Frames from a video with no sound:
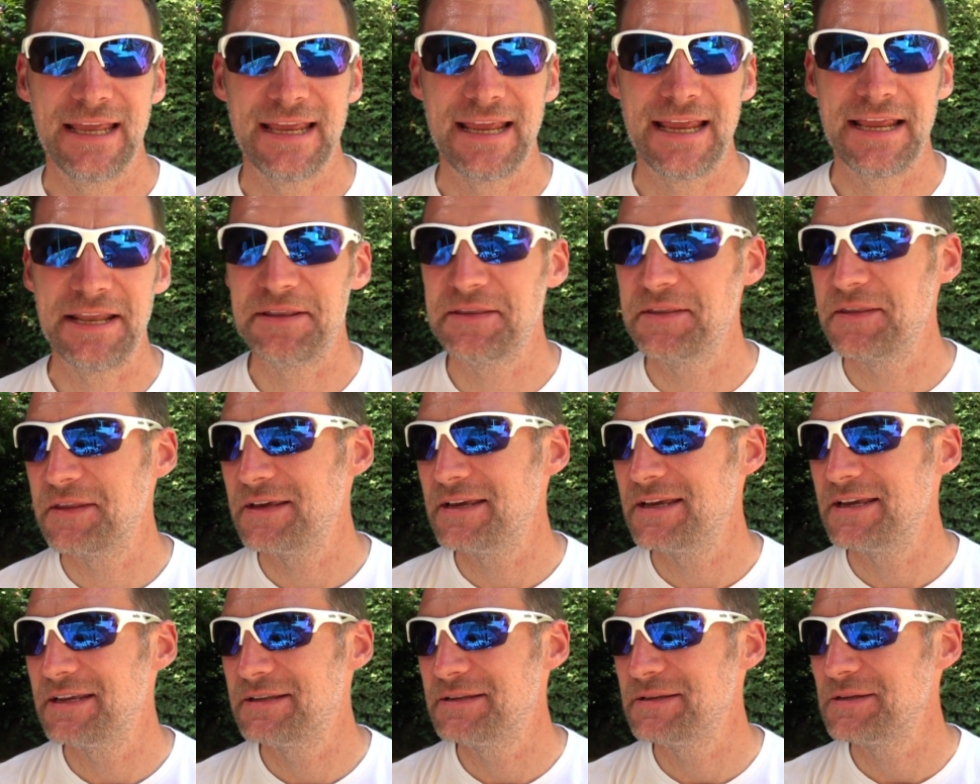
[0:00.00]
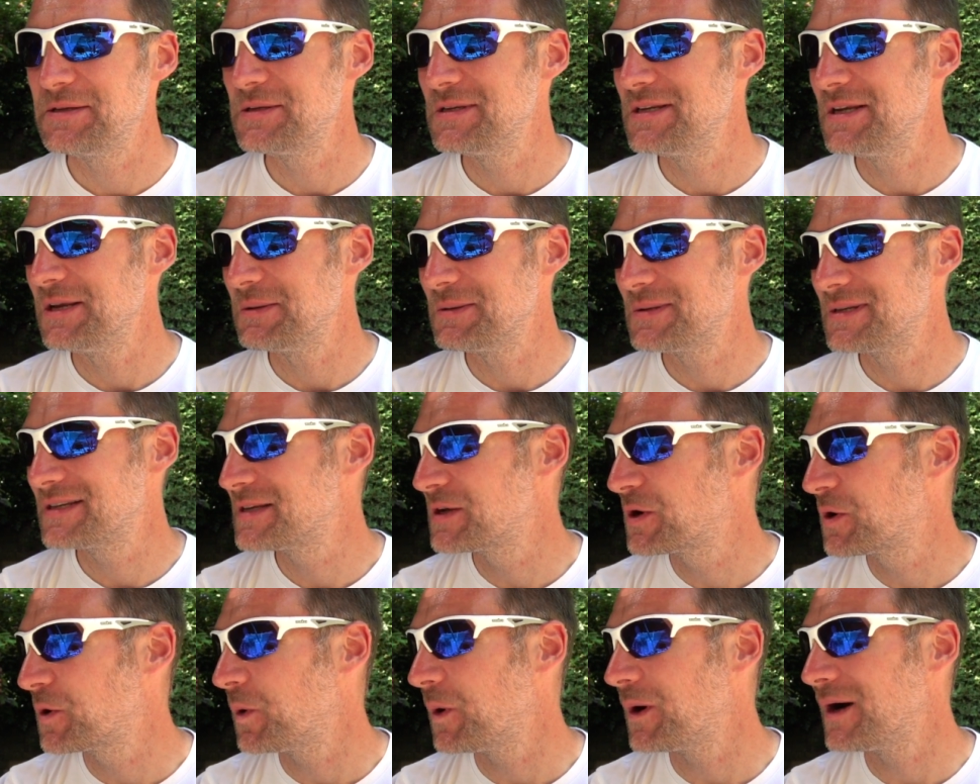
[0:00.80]
in the, you know,
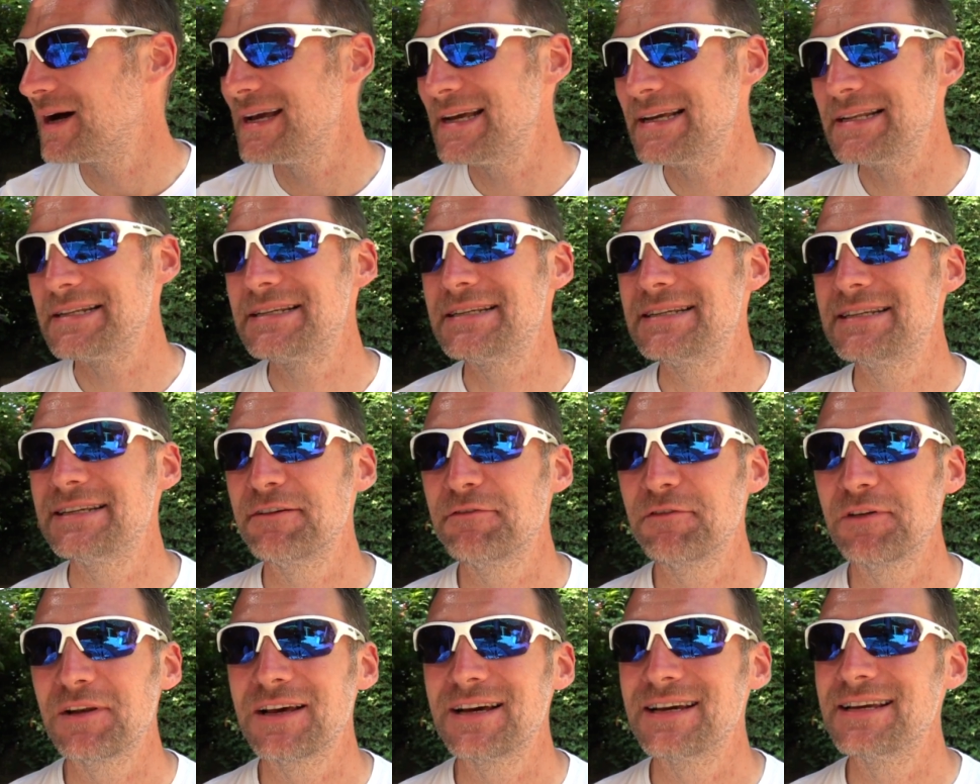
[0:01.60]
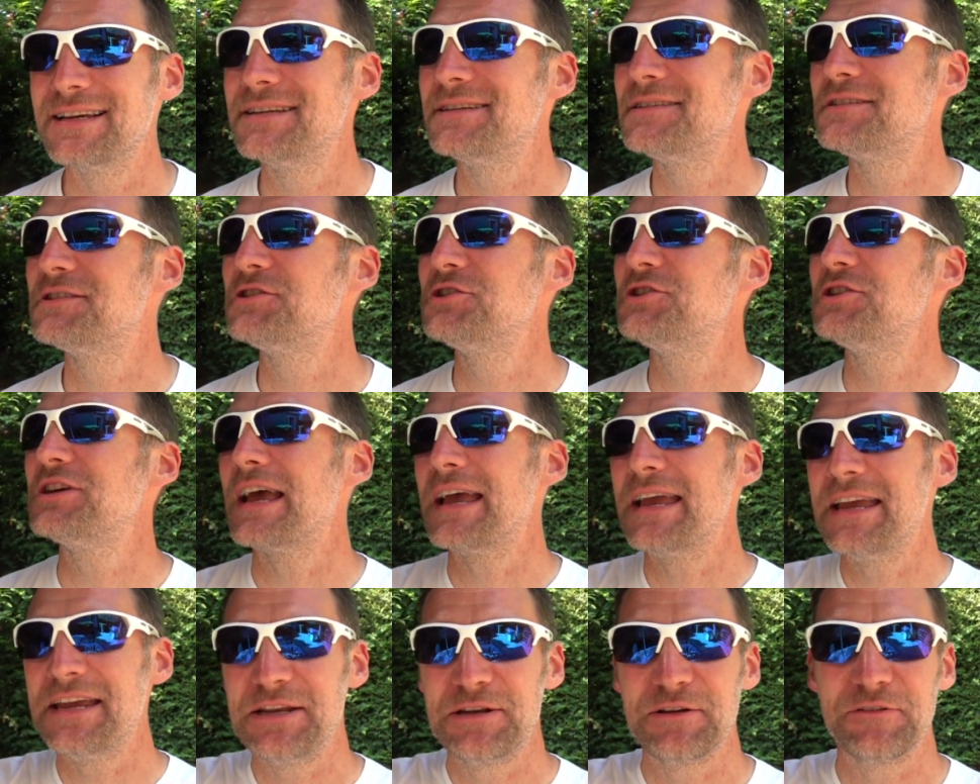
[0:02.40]
quiet, civilized
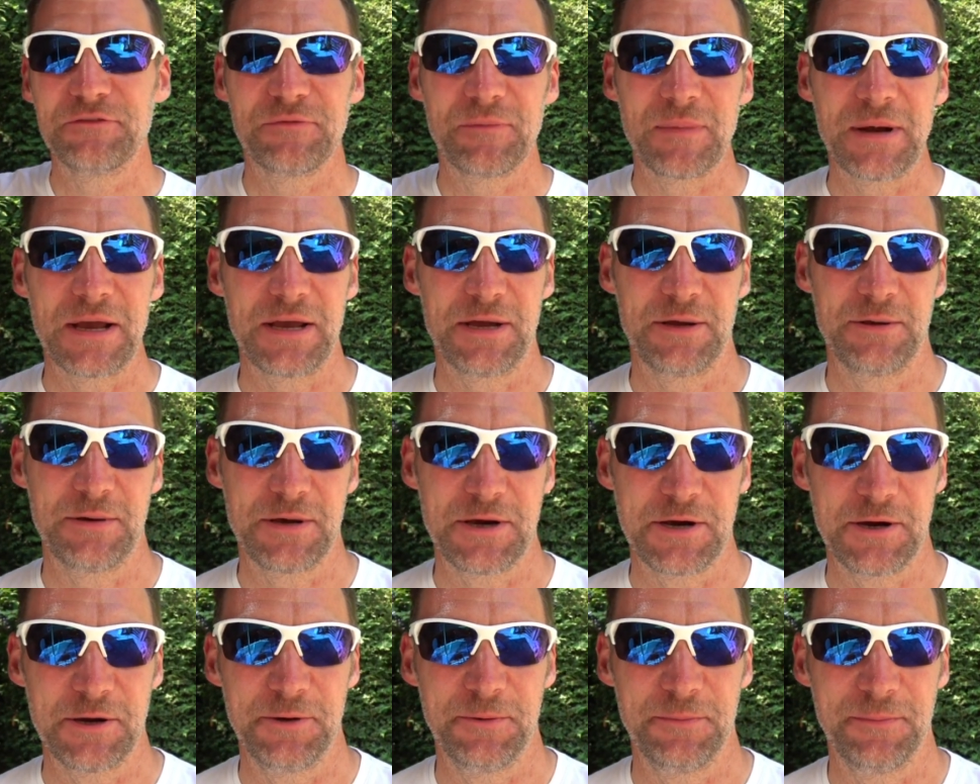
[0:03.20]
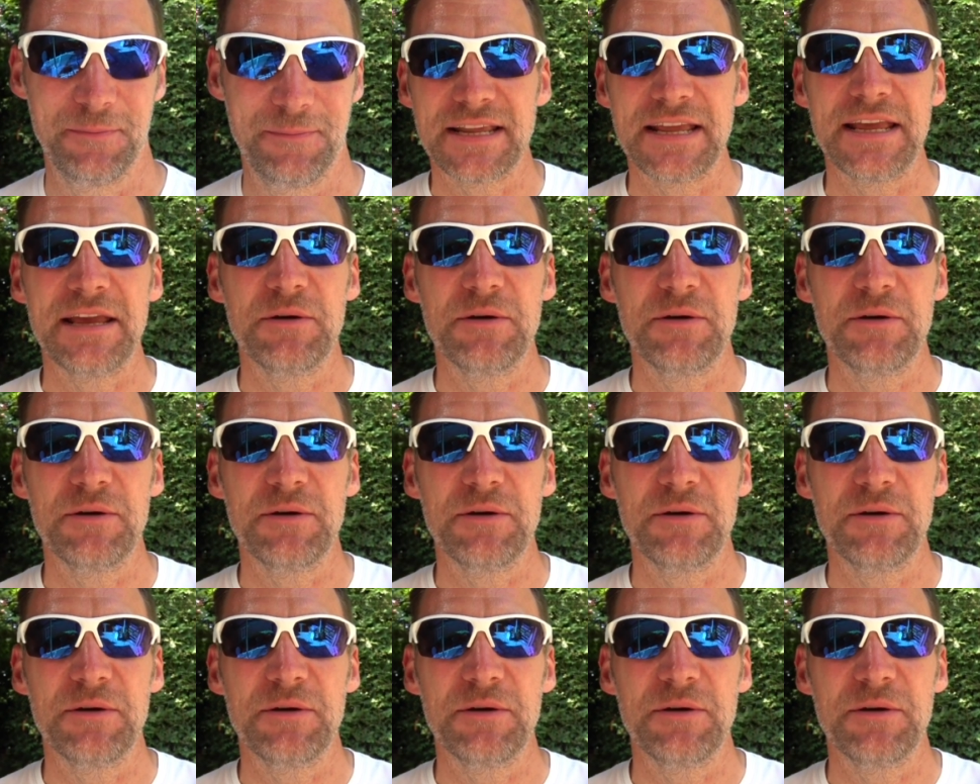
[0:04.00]
shade of my own home.